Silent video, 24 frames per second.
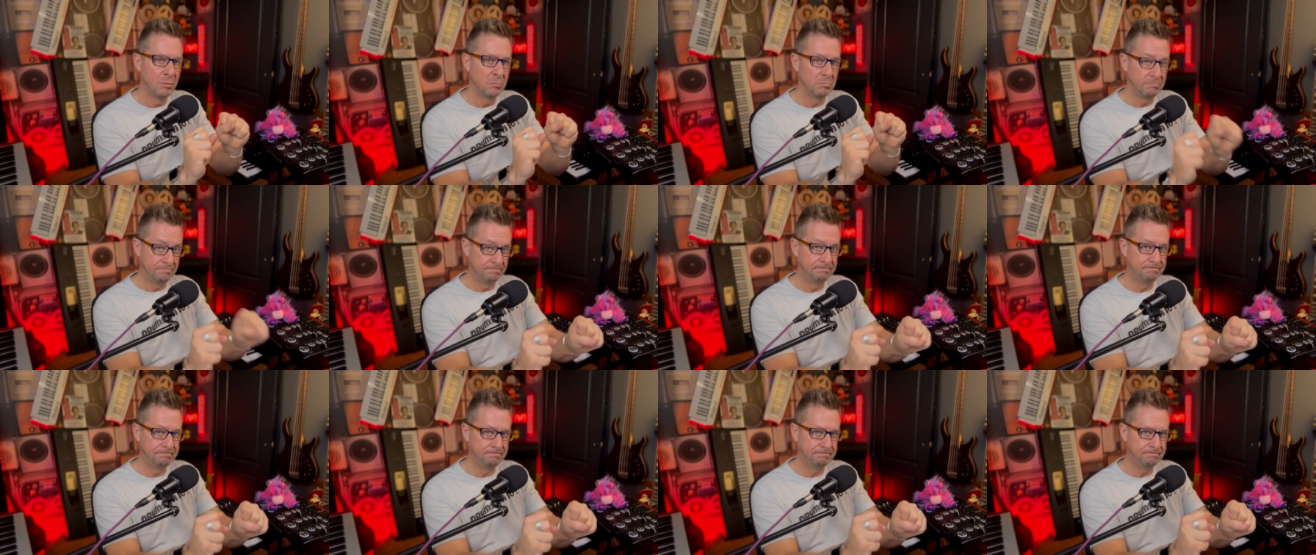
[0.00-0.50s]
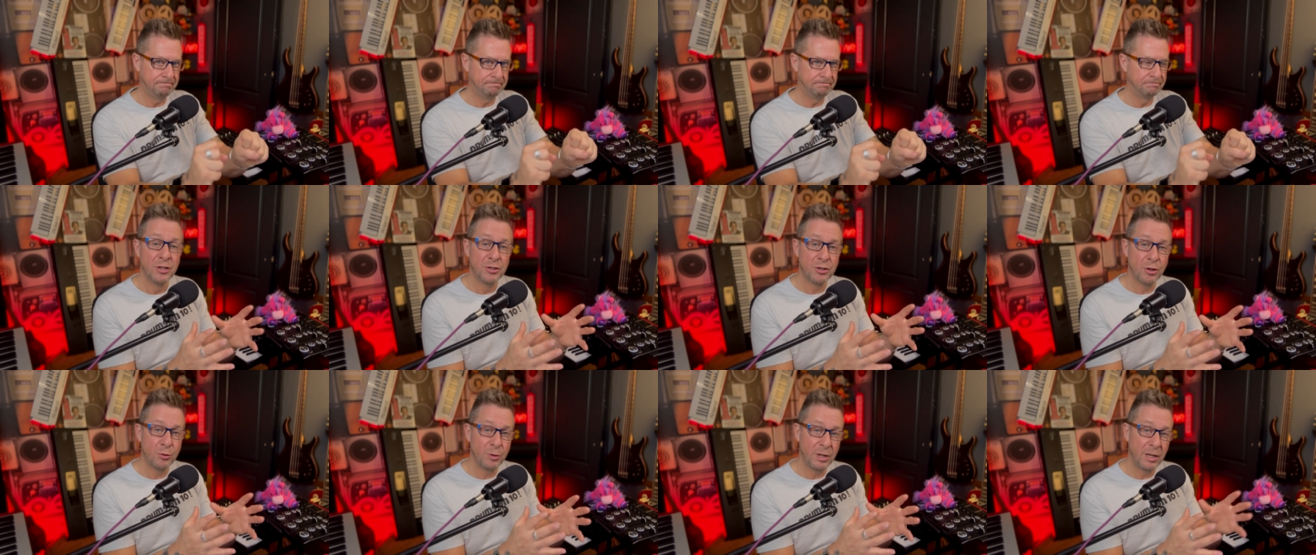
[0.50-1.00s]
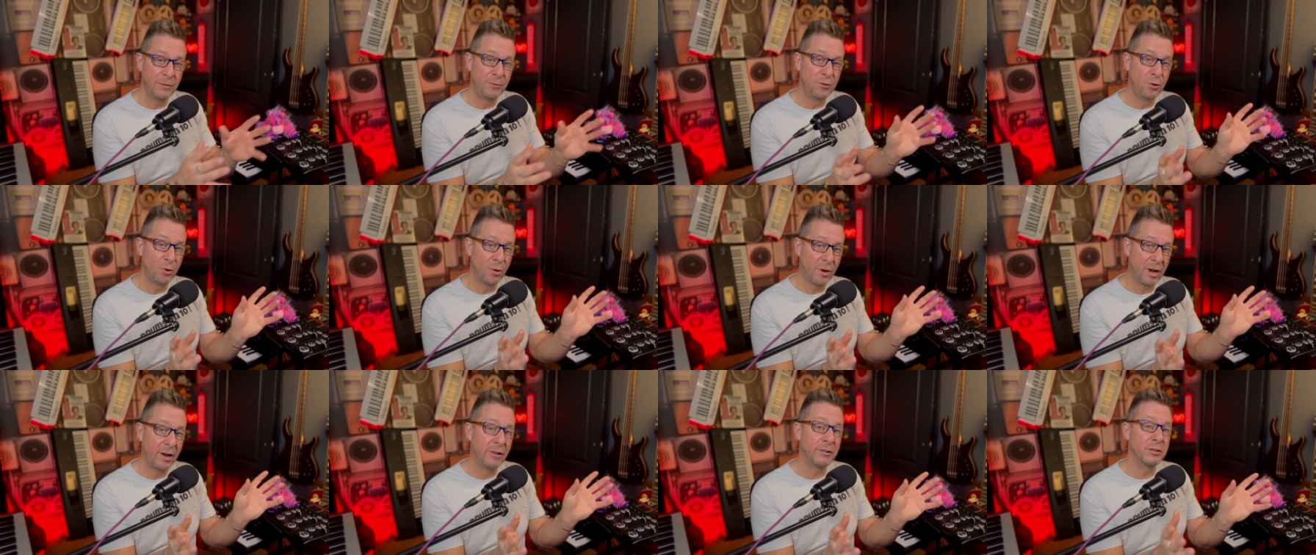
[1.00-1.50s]
Mm. So if
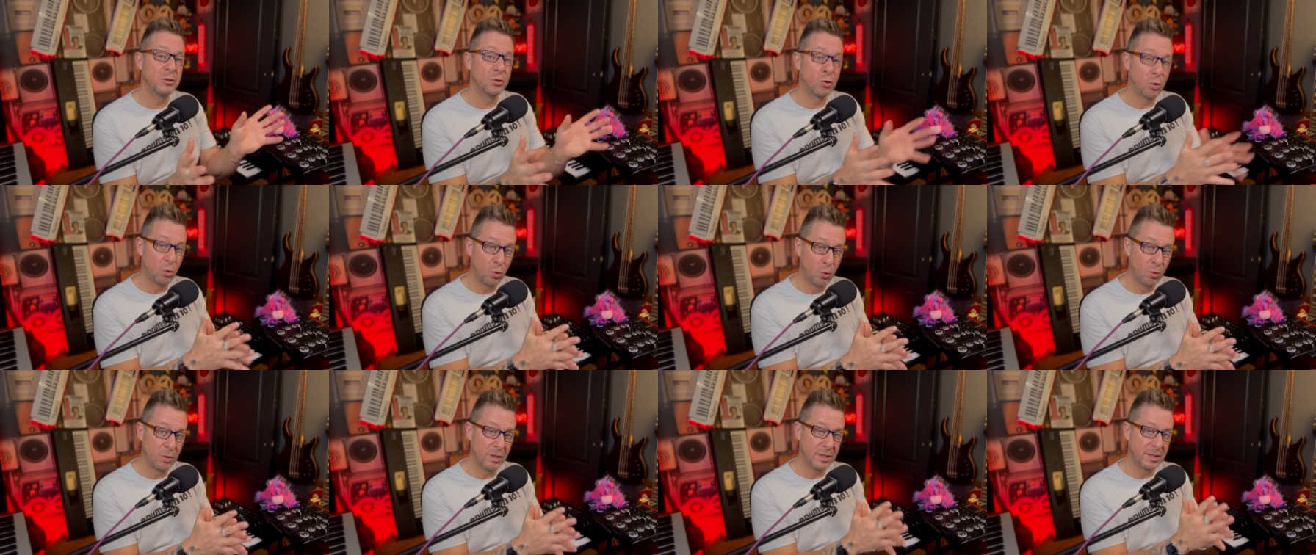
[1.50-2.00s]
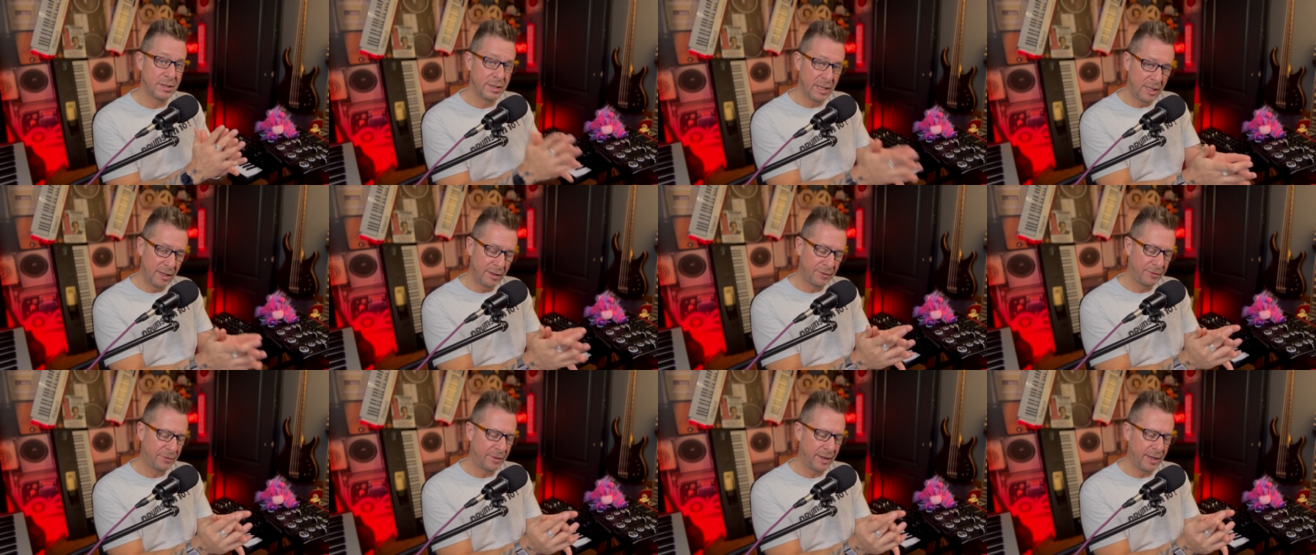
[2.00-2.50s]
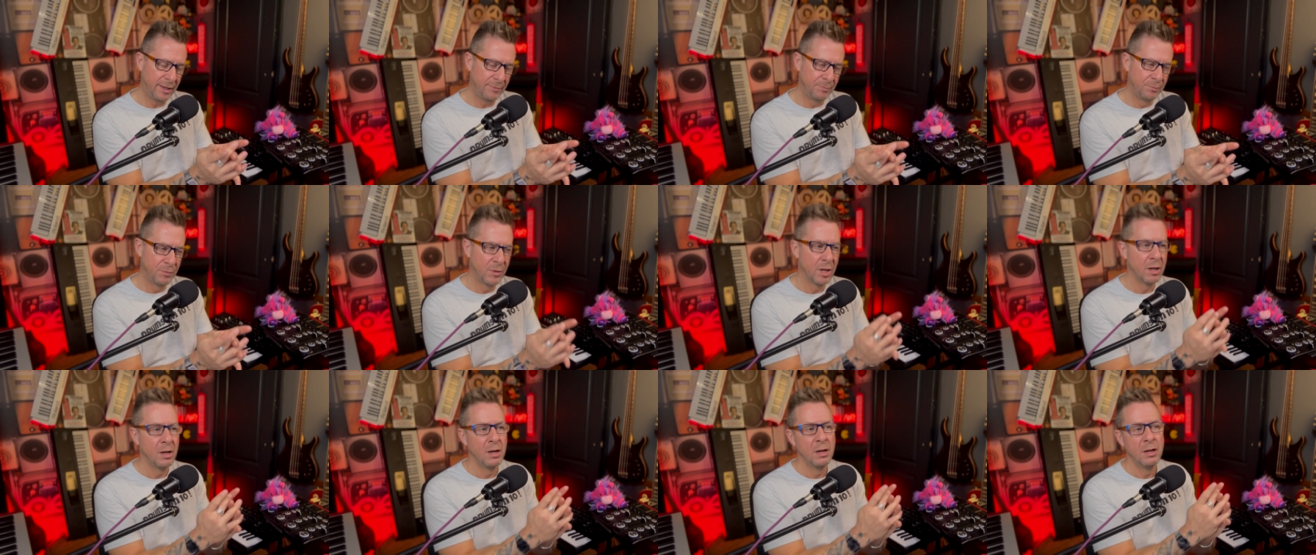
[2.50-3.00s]
you are at all a synth fan,
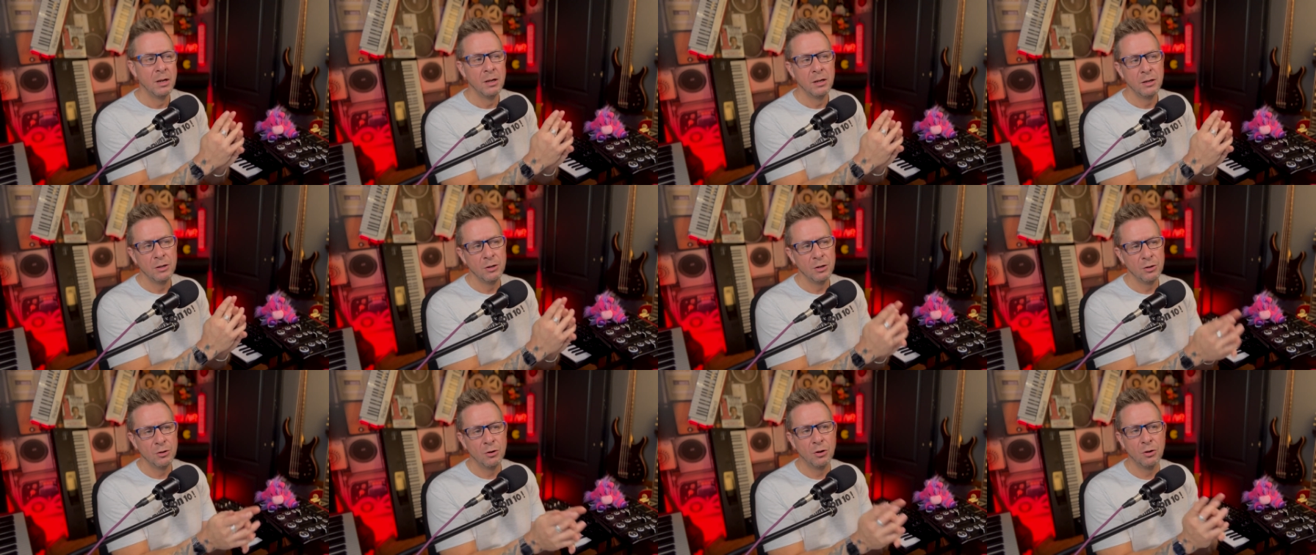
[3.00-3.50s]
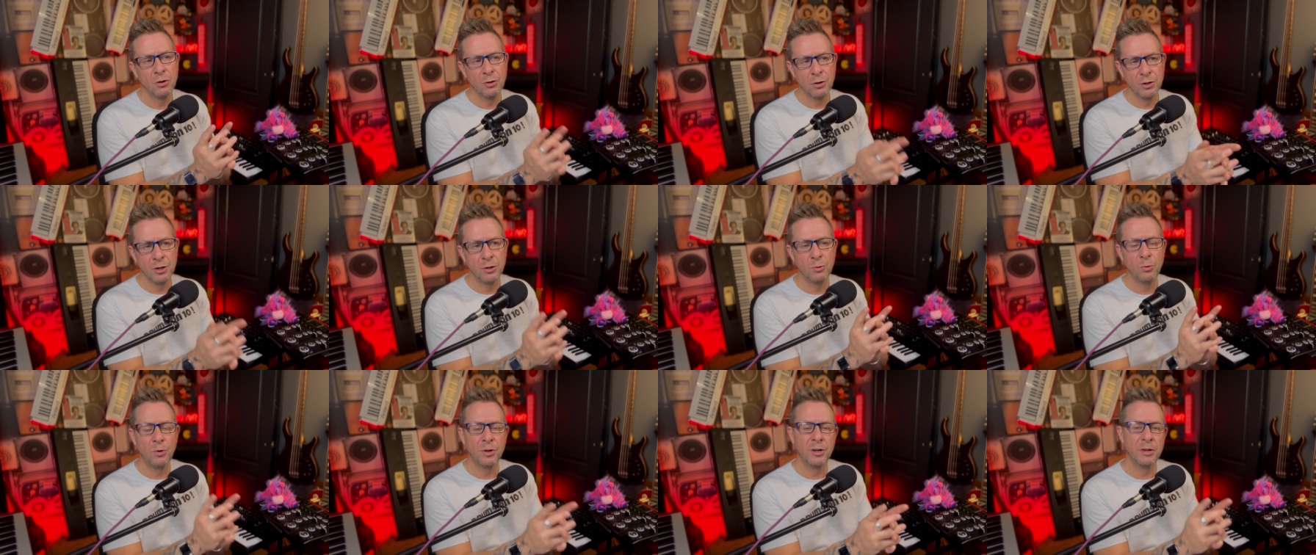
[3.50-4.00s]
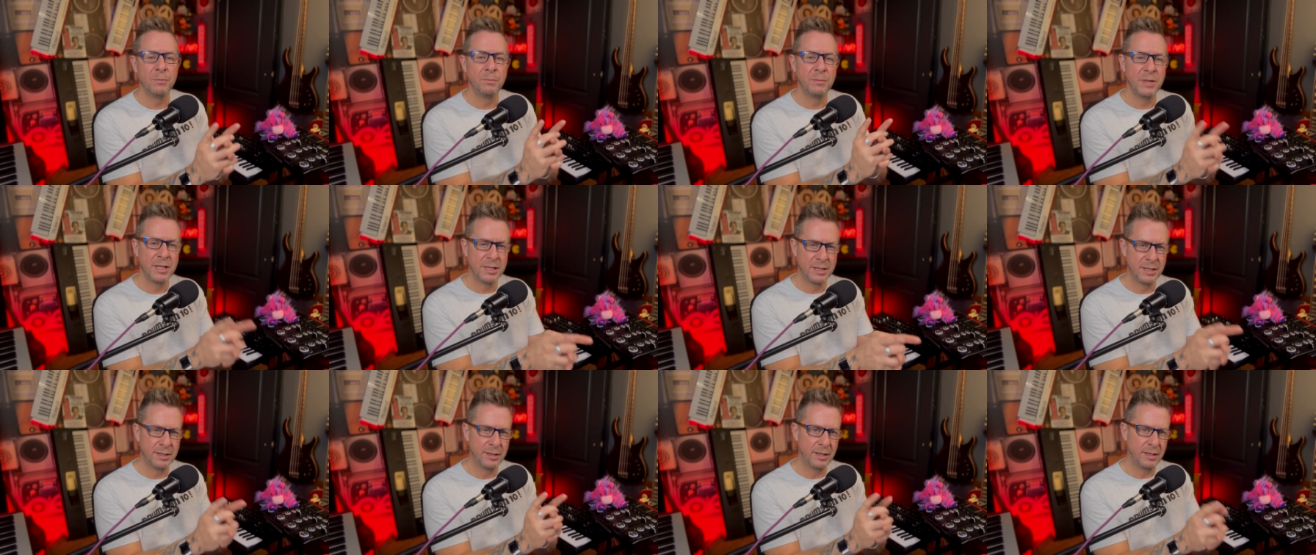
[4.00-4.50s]
you're not going to want to
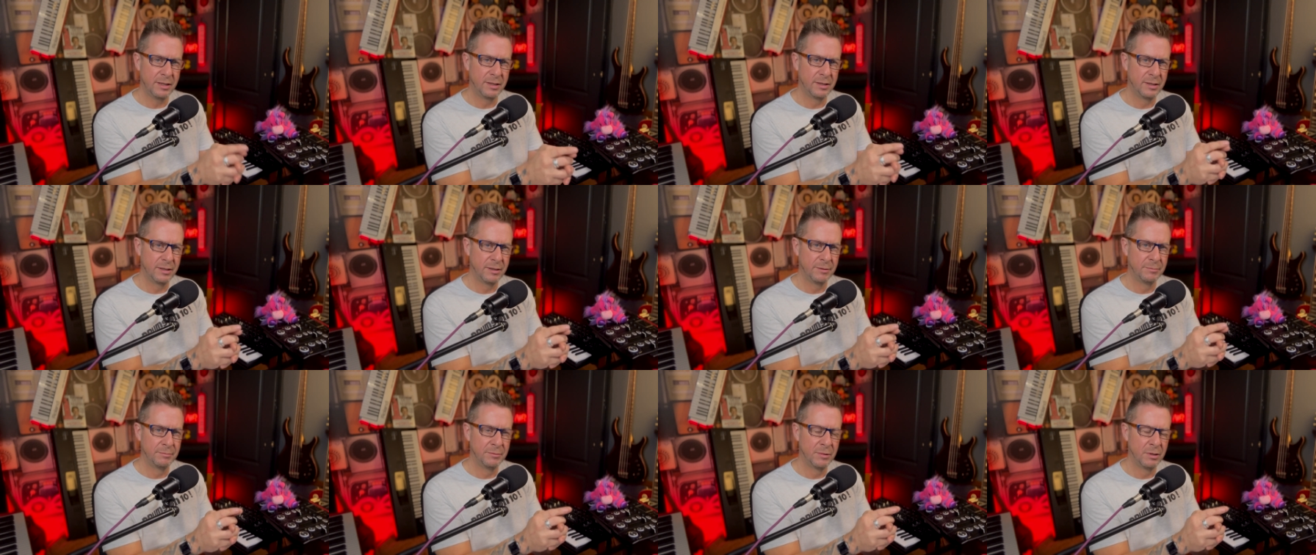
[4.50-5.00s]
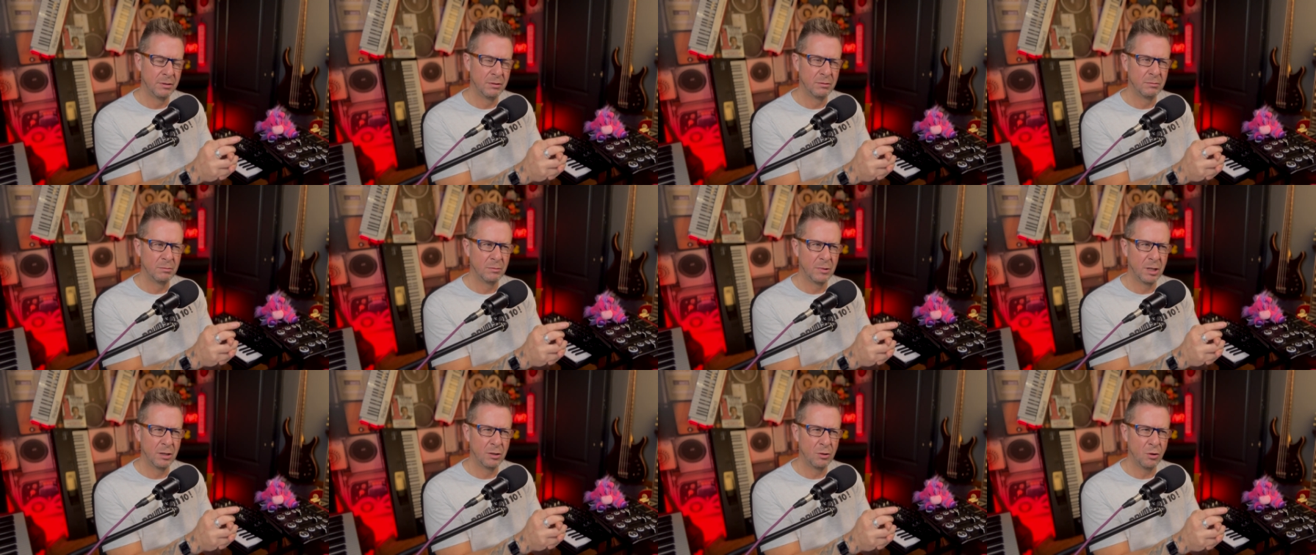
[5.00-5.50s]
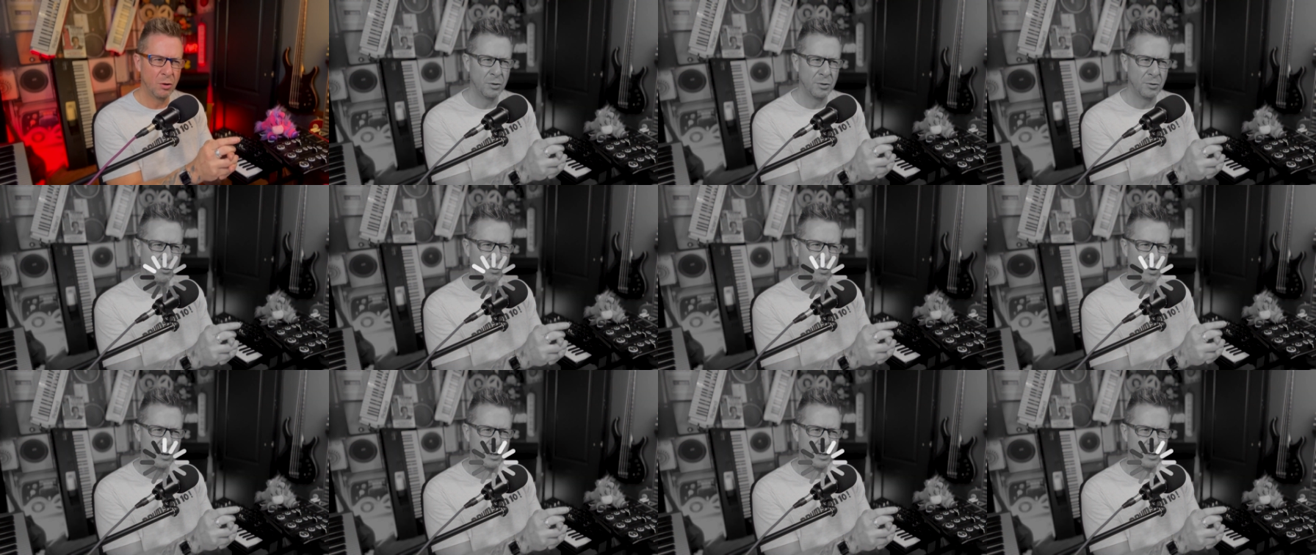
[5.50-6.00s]
miss this. Gonna
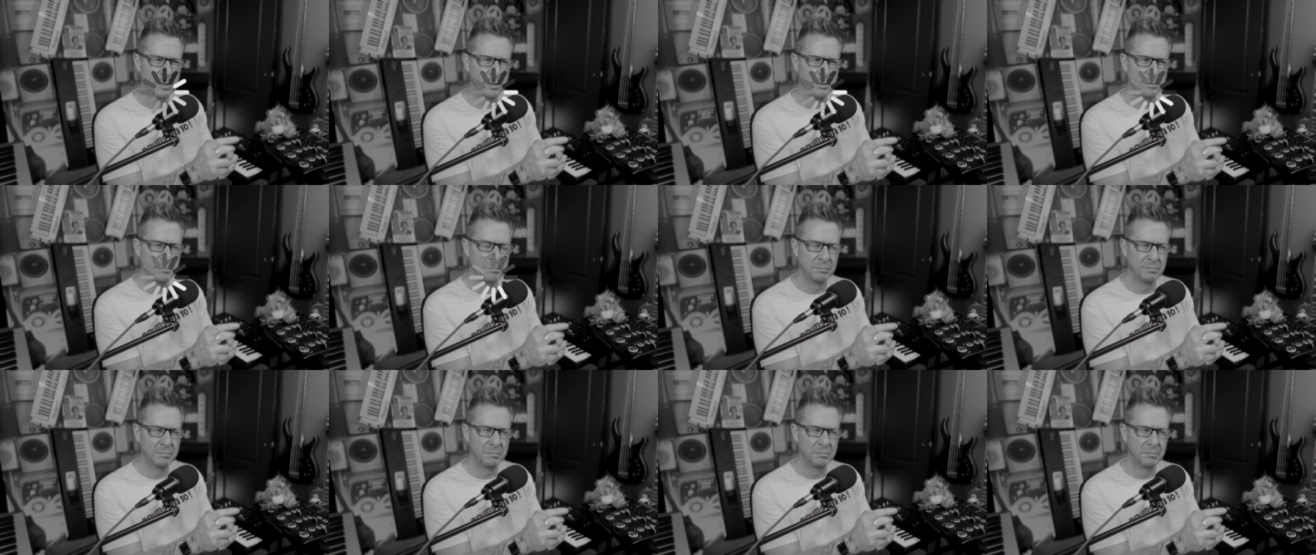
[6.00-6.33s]
wanna.